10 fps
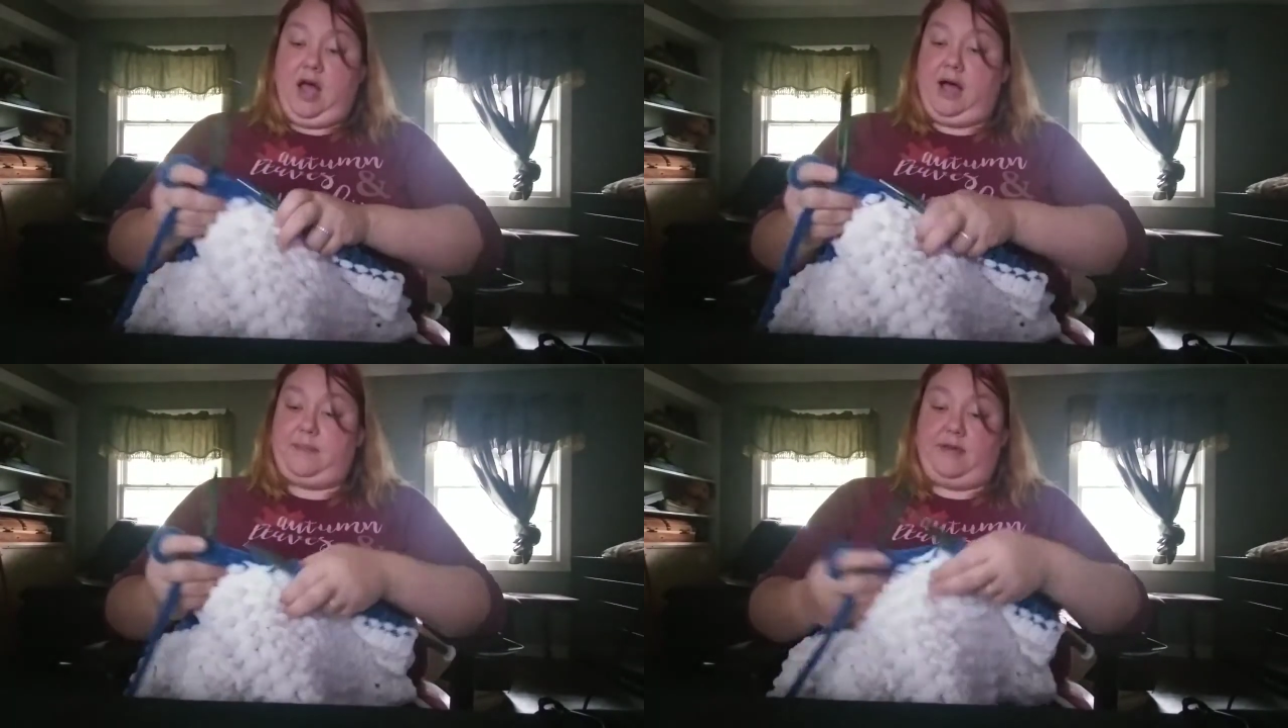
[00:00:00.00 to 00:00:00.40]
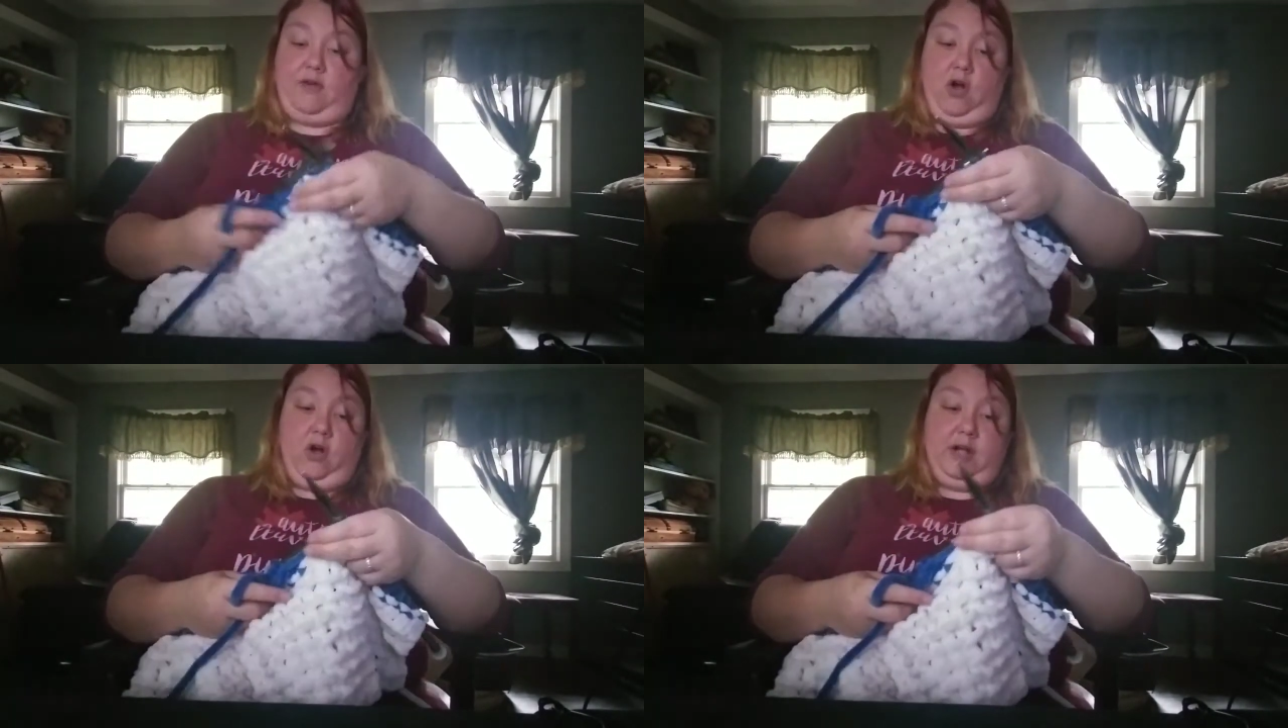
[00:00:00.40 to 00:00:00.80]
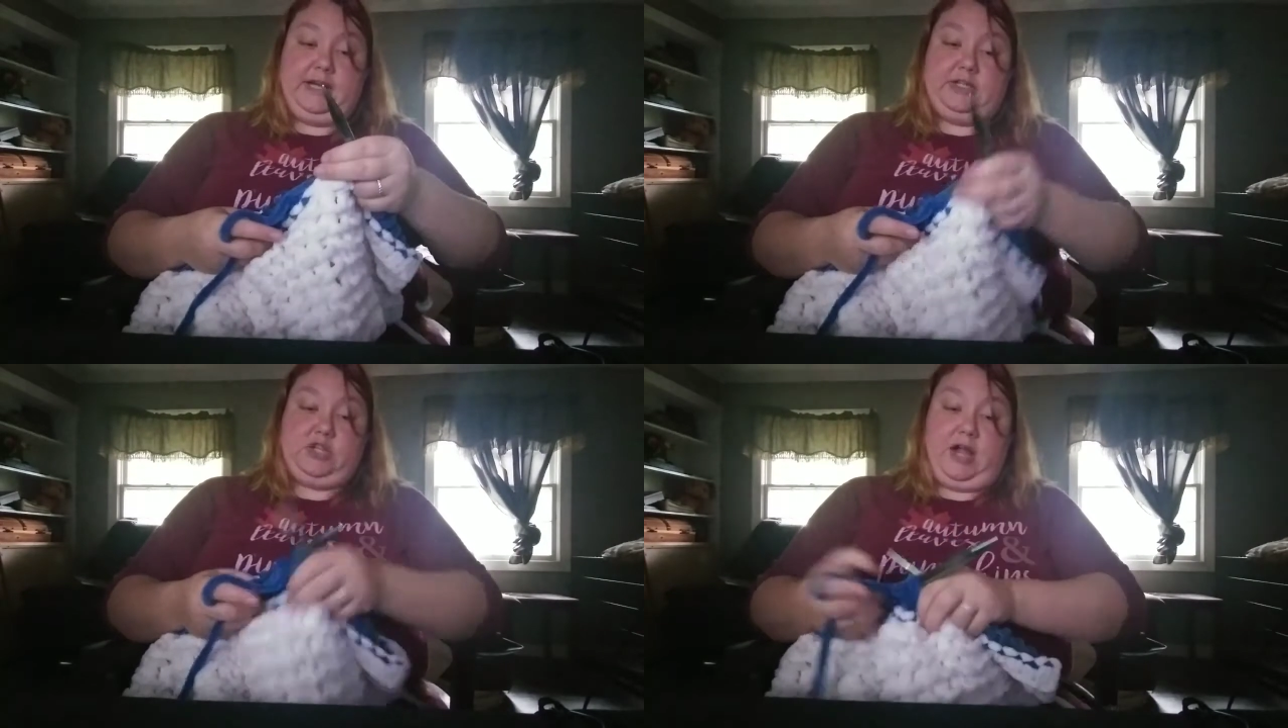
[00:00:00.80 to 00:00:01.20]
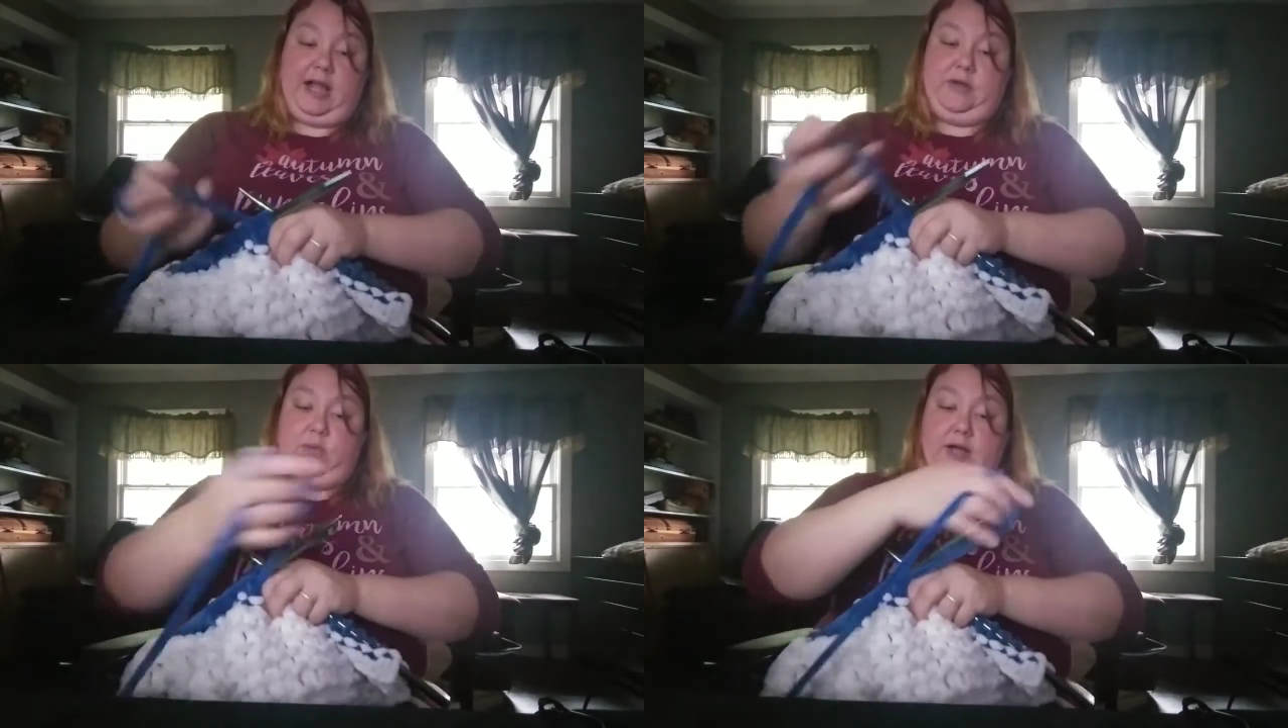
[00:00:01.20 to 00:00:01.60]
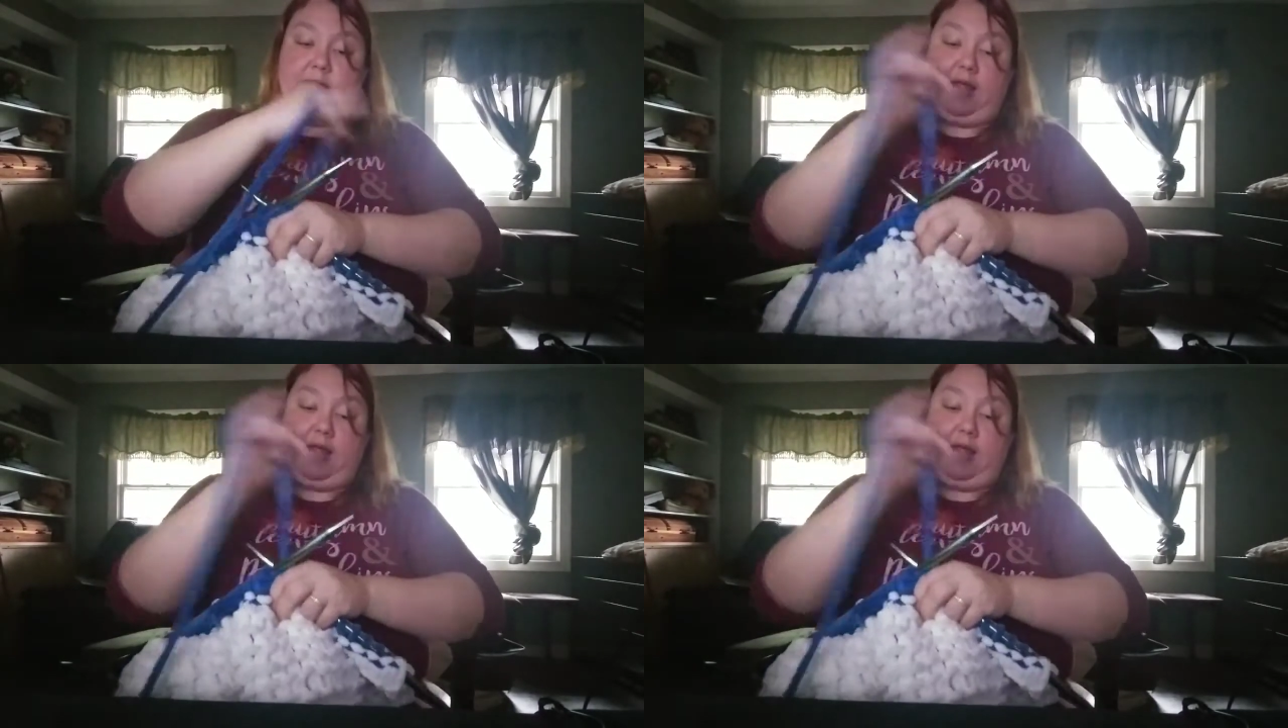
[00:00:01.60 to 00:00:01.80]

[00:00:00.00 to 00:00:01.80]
Um, I've already tried one,